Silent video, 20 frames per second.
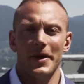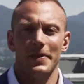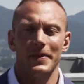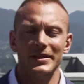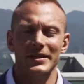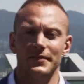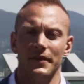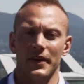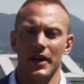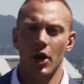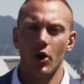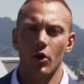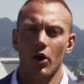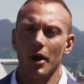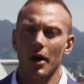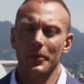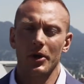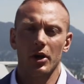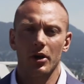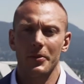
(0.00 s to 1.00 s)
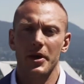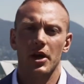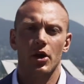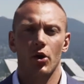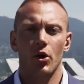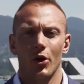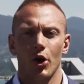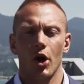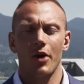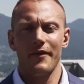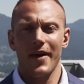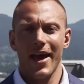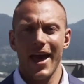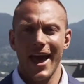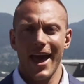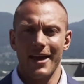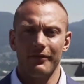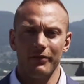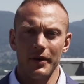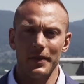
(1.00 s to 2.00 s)
In this video, I'm going to be going over
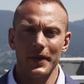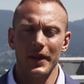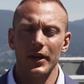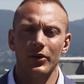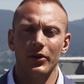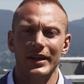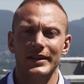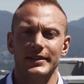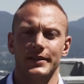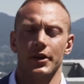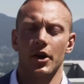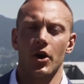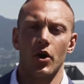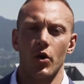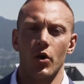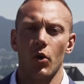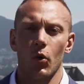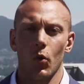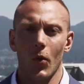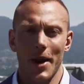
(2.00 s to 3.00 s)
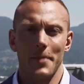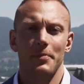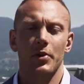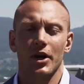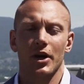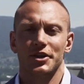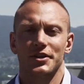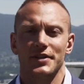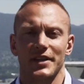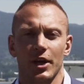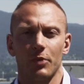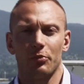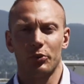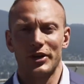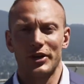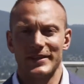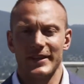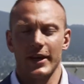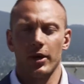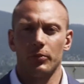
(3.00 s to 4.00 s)
everything you need to know when purchasing a
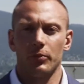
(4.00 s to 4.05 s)
pre-sale